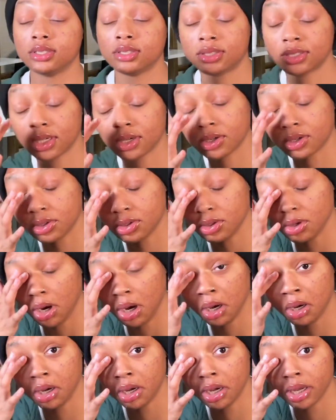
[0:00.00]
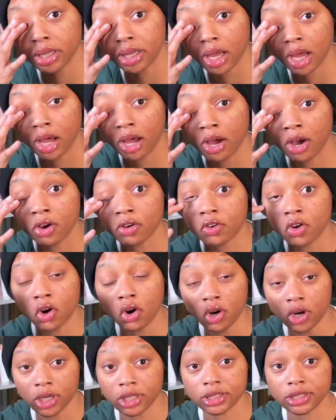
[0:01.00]
So, of
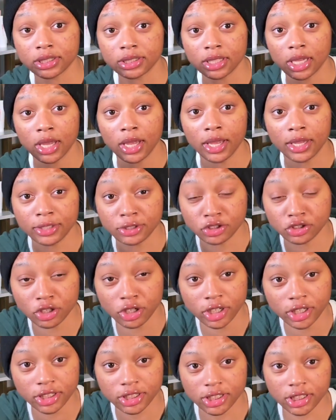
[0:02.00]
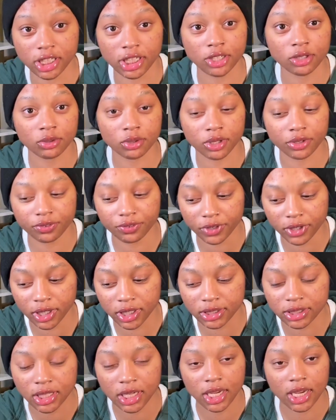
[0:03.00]
course, starting January
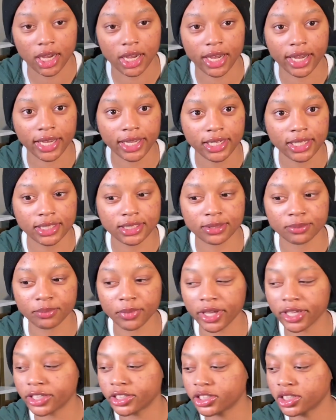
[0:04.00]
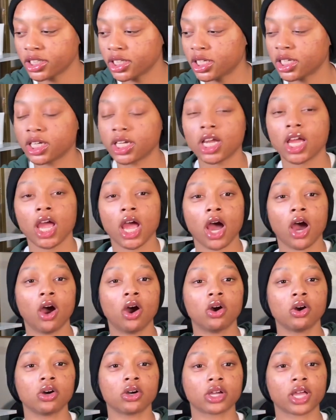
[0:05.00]
1st, I need to make sure,
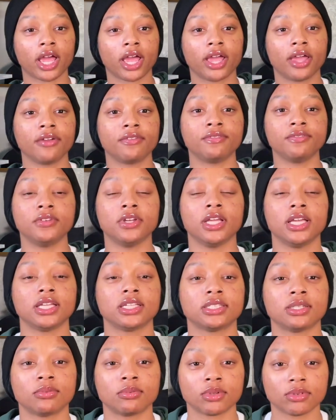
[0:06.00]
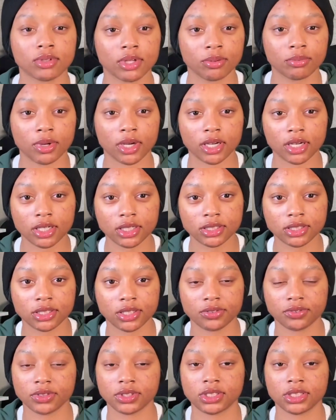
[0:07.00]
okay, if next time I'm getting my car
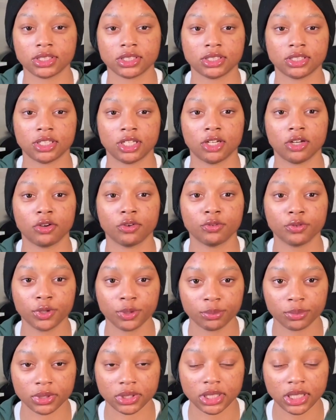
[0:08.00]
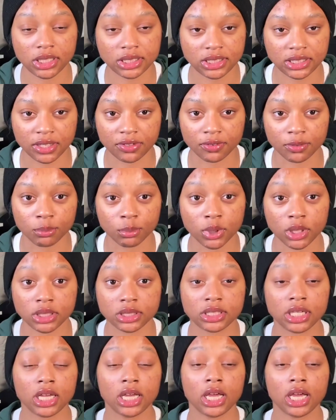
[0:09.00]
service is in November, that's 7 months.